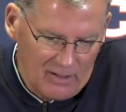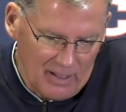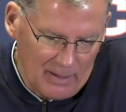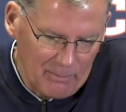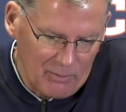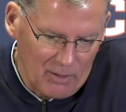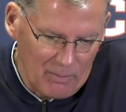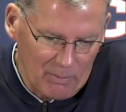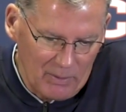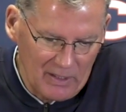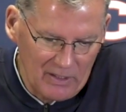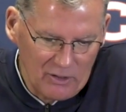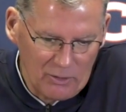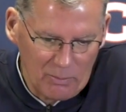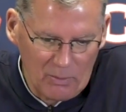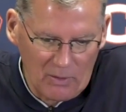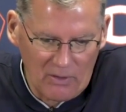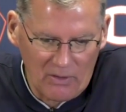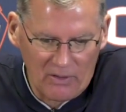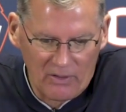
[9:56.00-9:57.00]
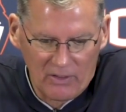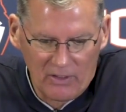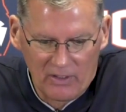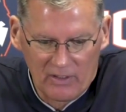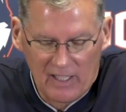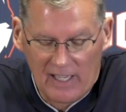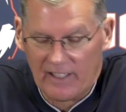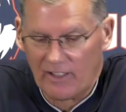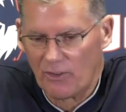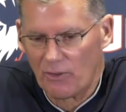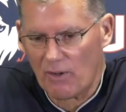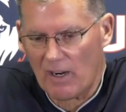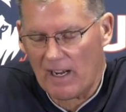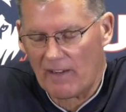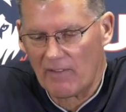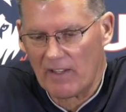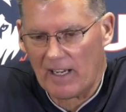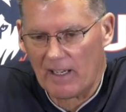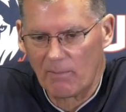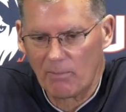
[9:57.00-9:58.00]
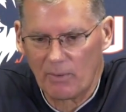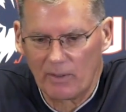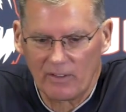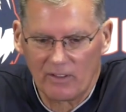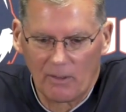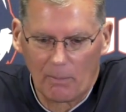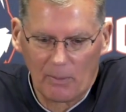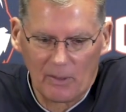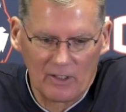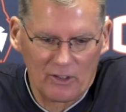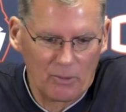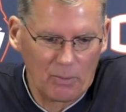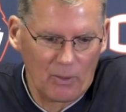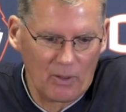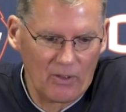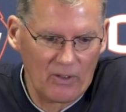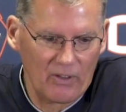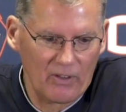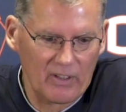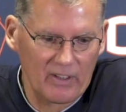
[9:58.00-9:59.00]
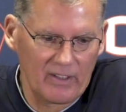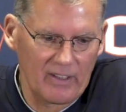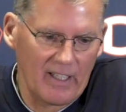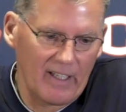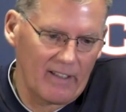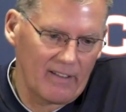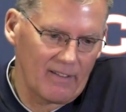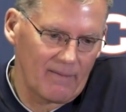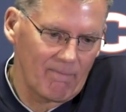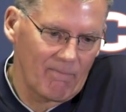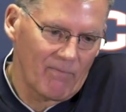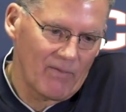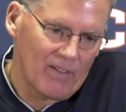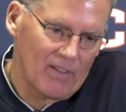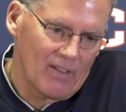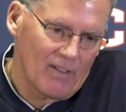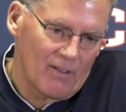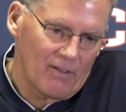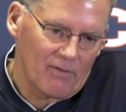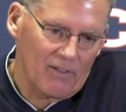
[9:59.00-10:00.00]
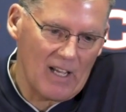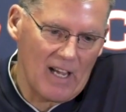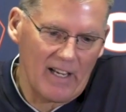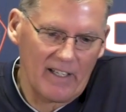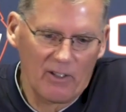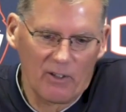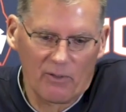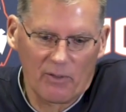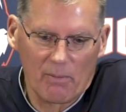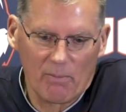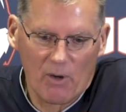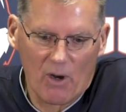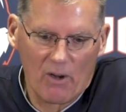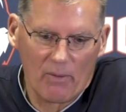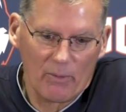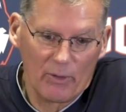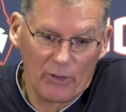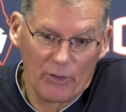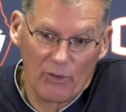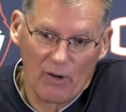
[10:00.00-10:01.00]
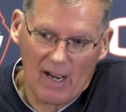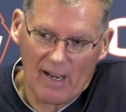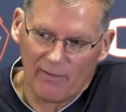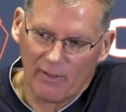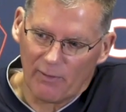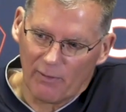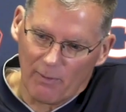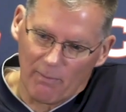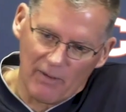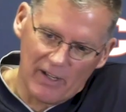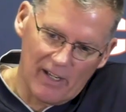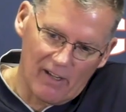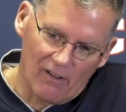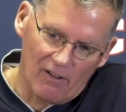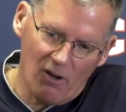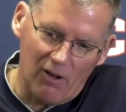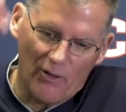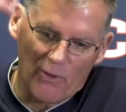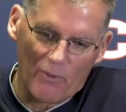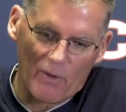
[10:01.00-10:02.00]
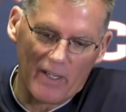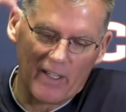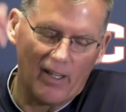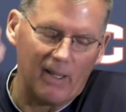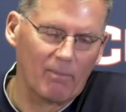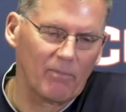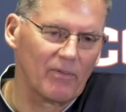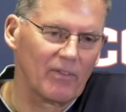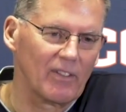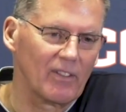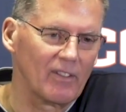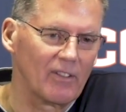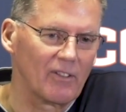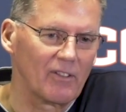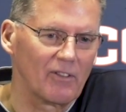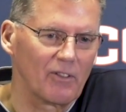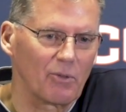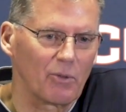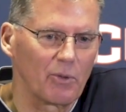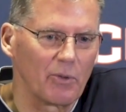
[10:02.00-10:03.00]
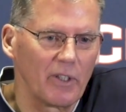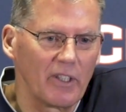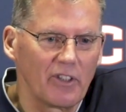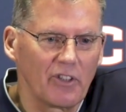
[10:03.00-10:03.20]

up to Pittsburgh. I didn't drive that, but to Pittsburgh, and then flying over to Baltimore, driving from there all the way up through